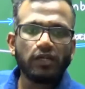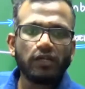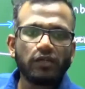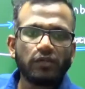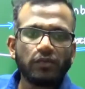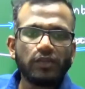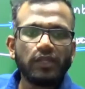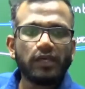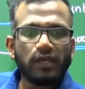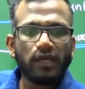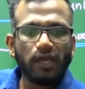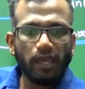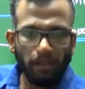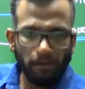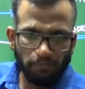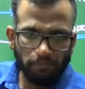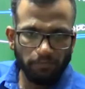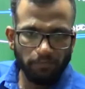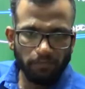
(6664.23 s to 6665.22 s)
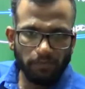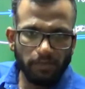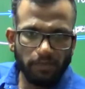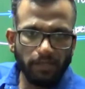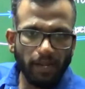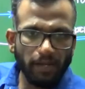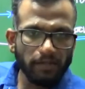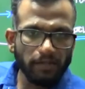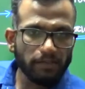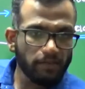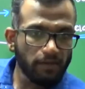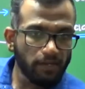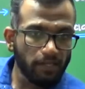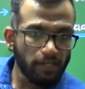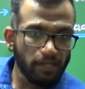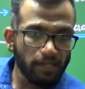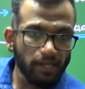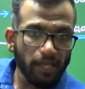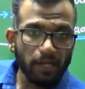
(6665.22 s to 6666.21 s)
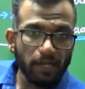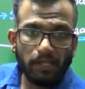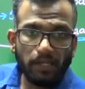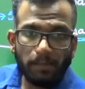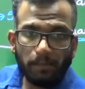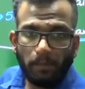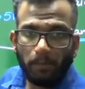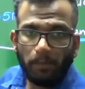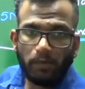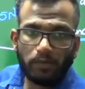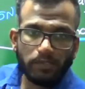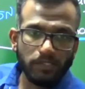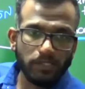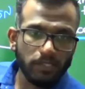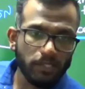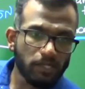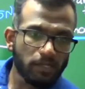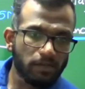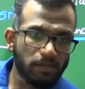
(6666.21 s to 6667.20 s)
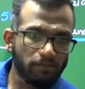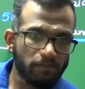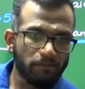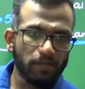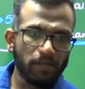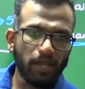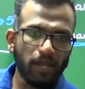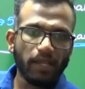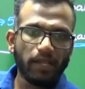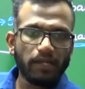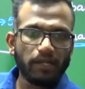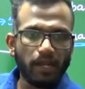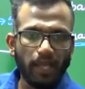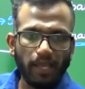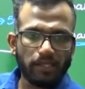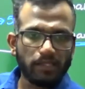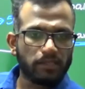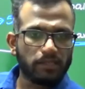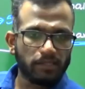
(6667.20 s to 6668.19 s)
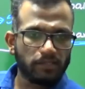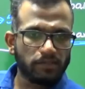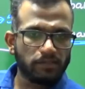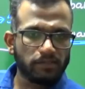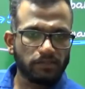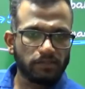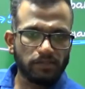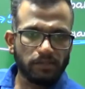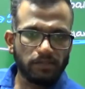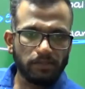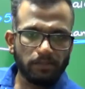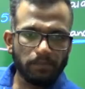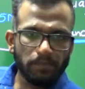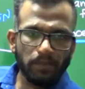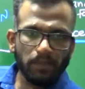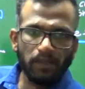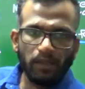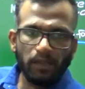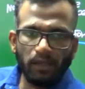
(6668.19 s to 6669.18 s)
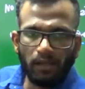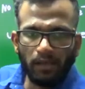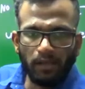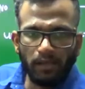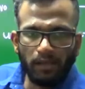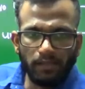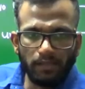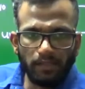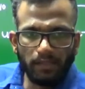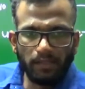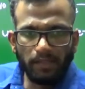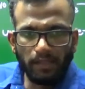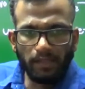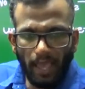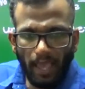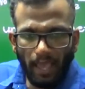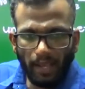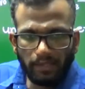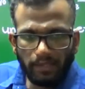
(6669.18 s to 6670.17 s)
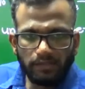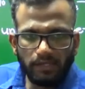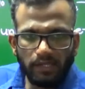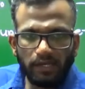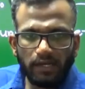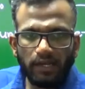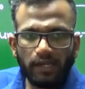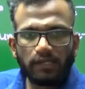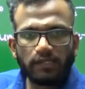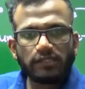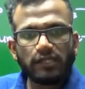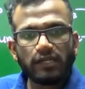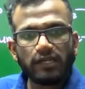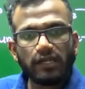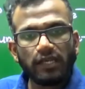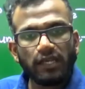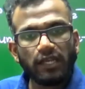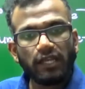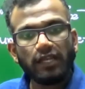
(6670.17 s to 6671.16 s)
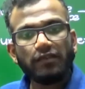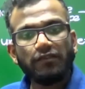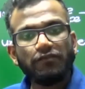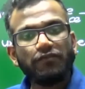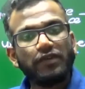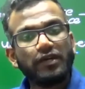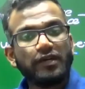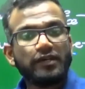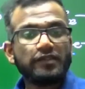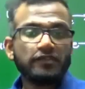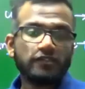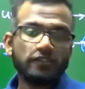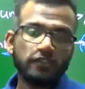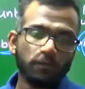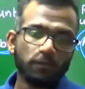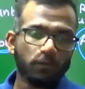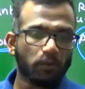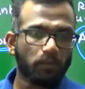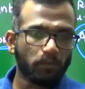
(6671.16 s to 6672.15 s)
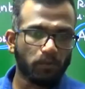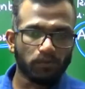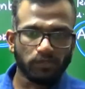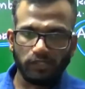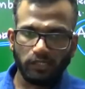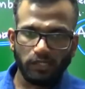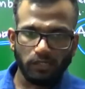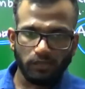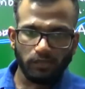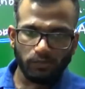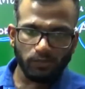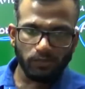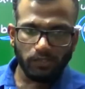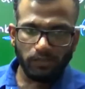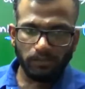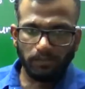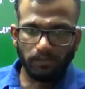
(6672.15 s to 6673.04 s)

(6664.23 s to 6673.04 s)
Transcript: to the f. That's directly proportional. We write like this. The acceleration inversely proportional to the,